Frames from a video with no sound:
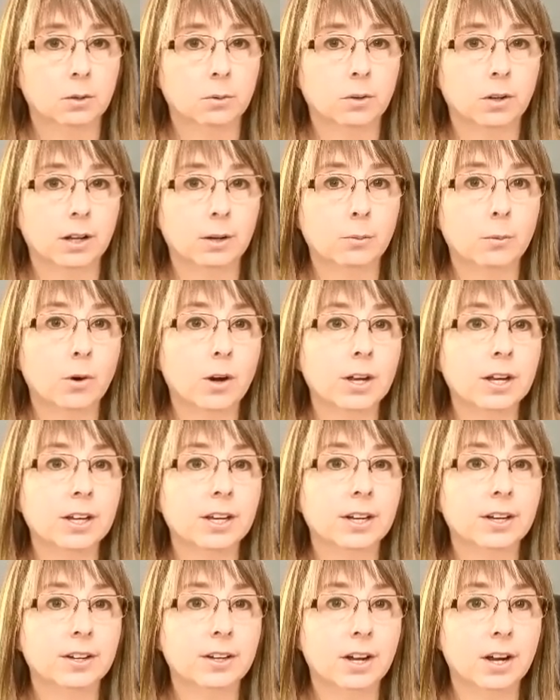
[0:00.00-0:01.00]
Well, I want
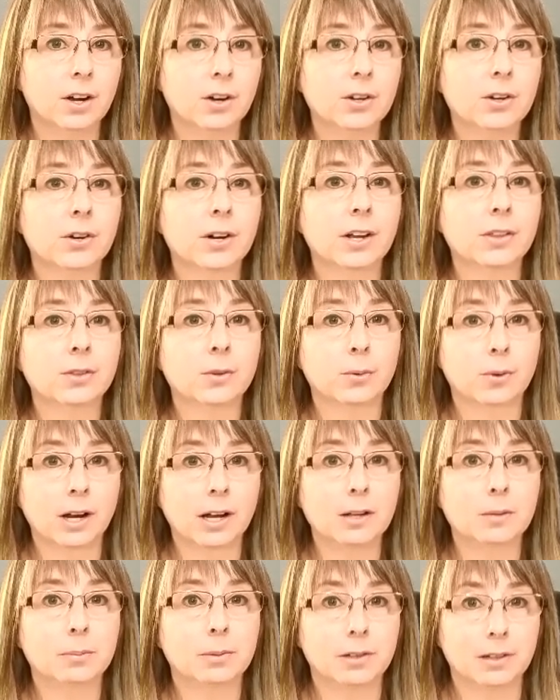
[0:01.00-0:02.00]
you to know you're at the
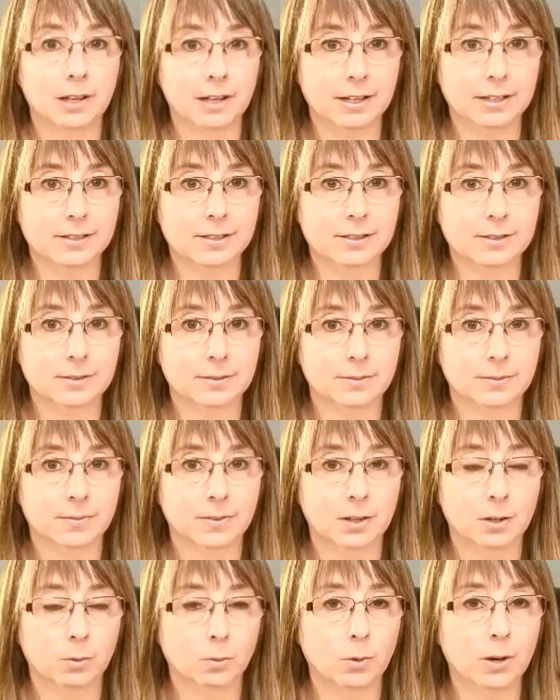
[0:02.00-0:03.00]
right place.
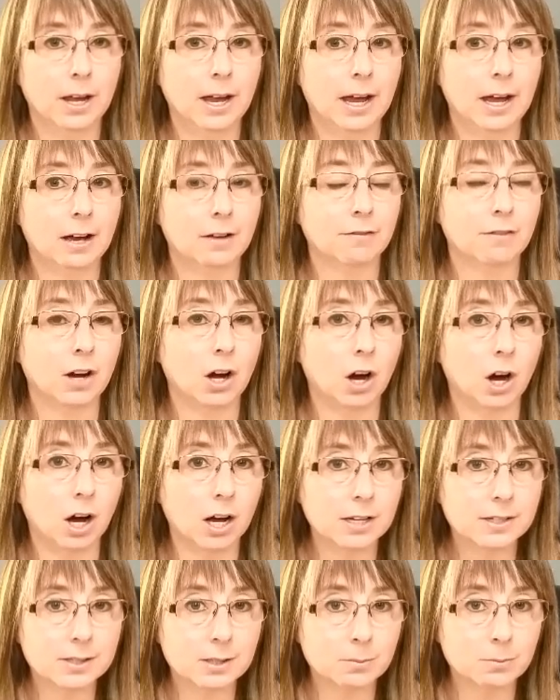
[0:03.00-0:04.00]
We have
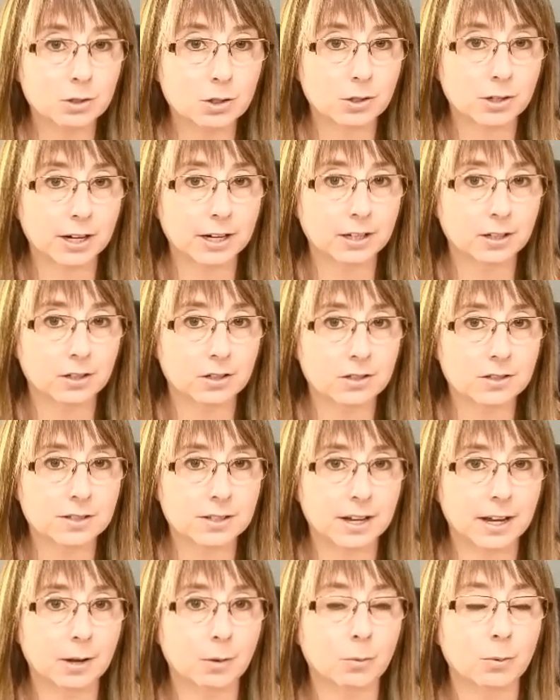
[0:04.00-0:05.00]
awesome
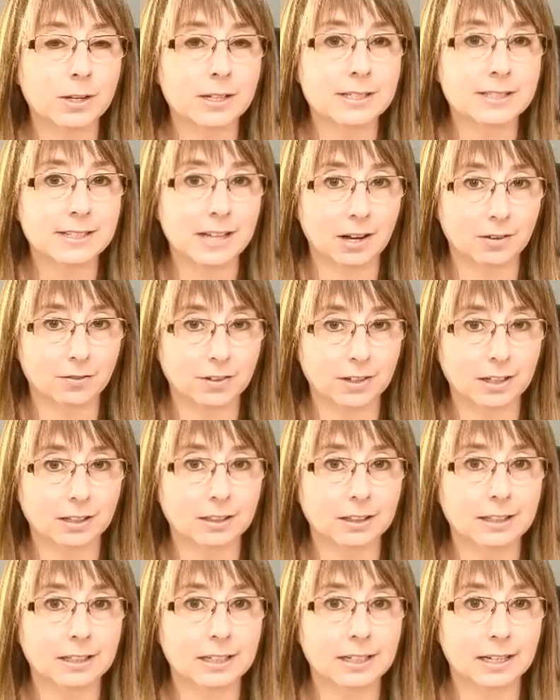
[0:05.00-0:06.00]
trainers, and we
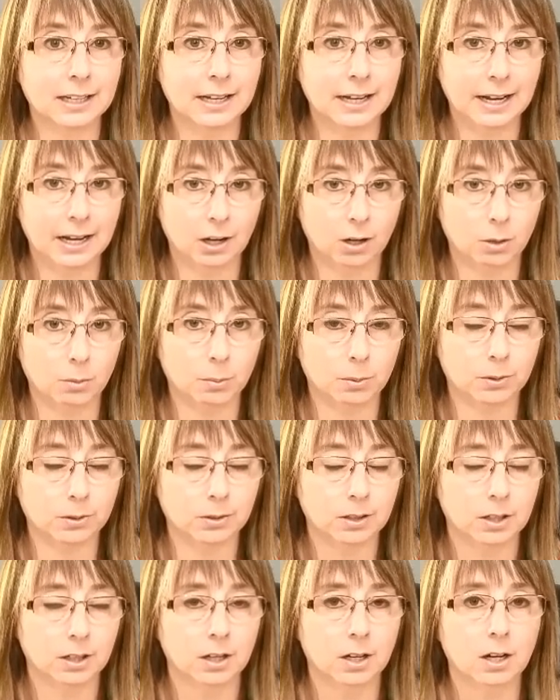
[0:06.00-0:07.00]
definitely can help.
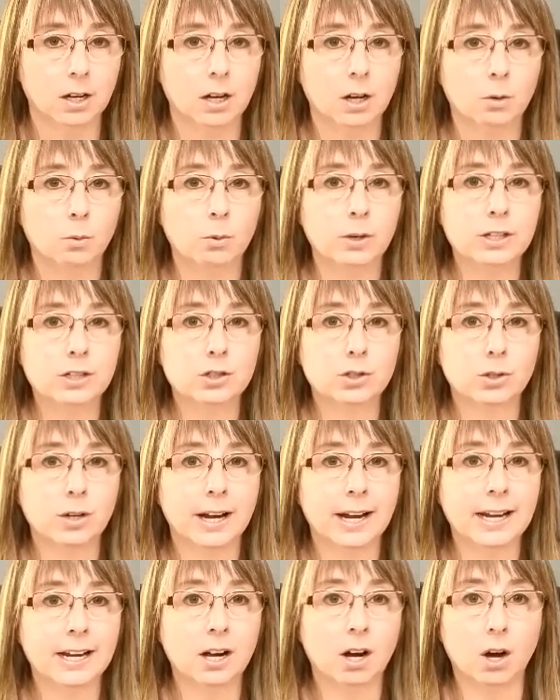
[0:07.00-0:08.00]
We
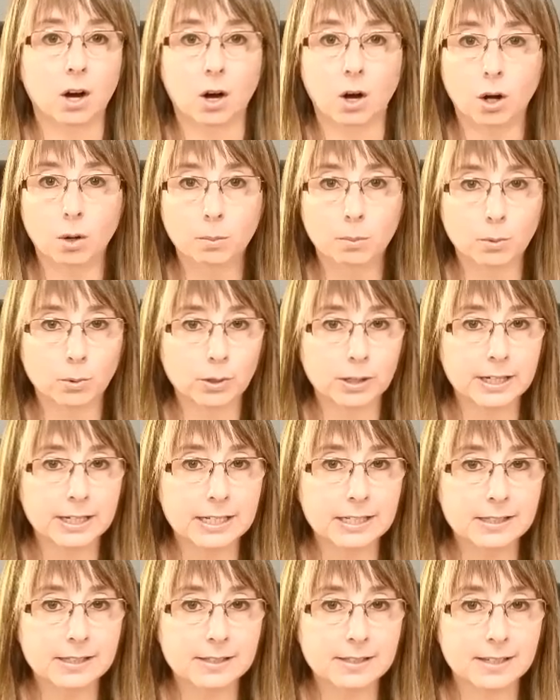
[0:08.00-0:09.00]
train all
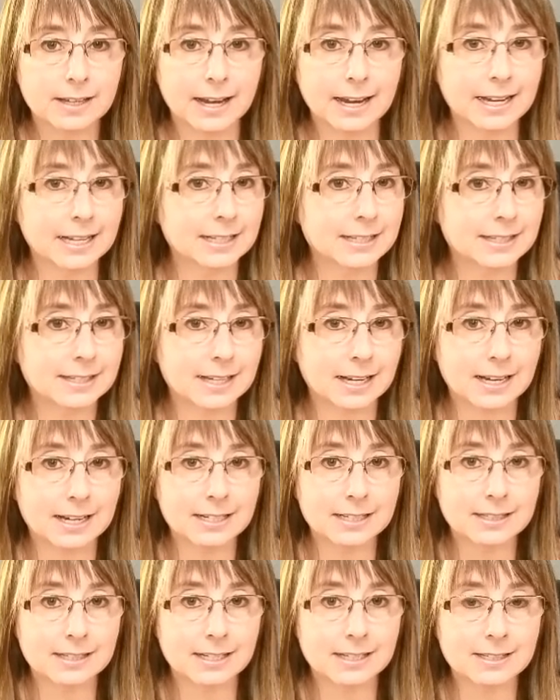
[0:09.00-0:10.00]
breeds and
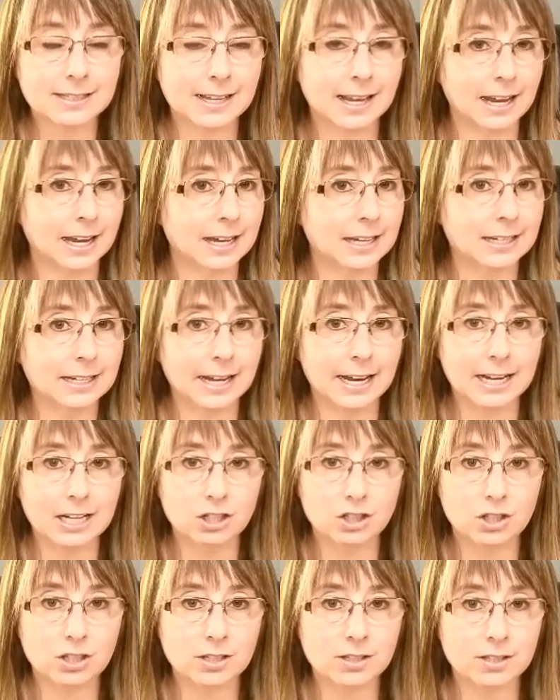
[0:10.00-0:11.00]
sizes and
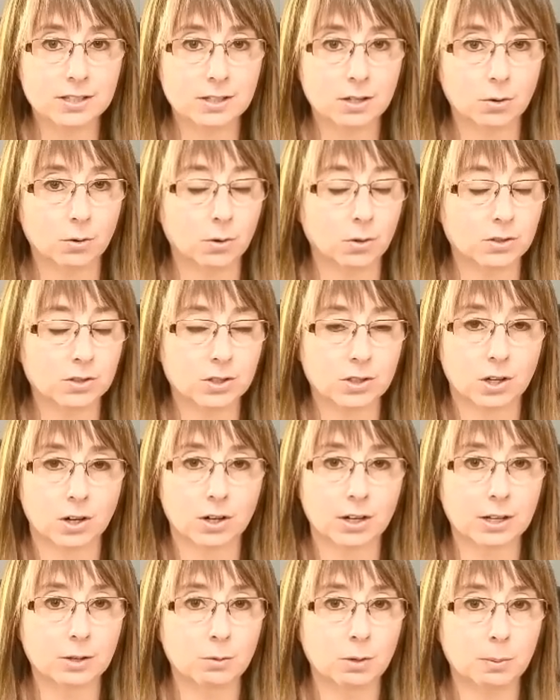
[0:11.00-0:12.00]
ages,
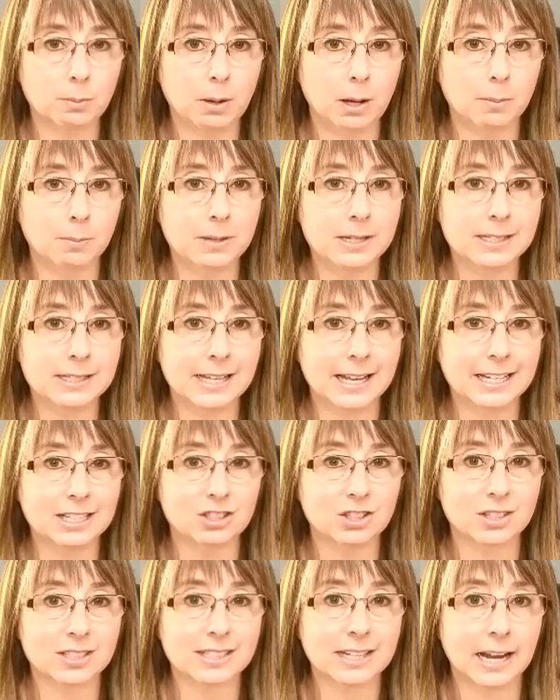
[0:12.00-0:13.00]
starting with puppies
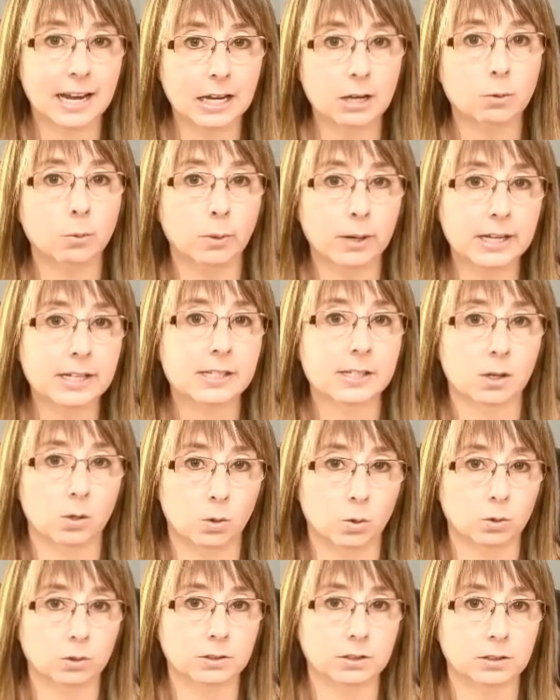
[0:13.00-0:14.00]
at just 8 weeks
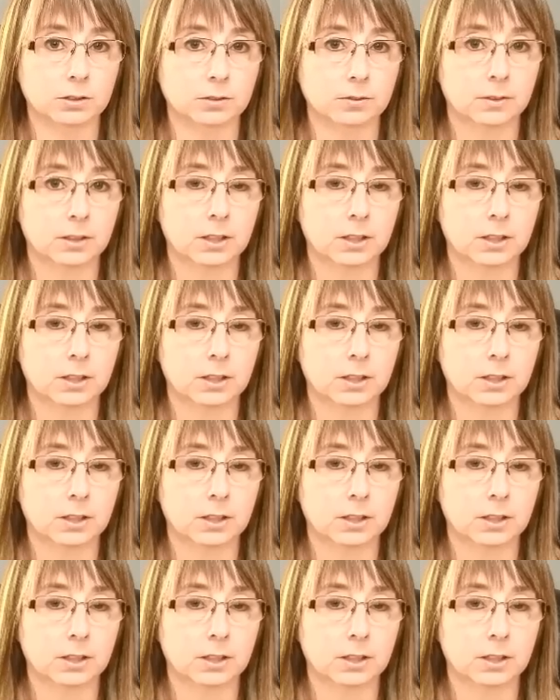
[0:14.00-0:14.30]
old.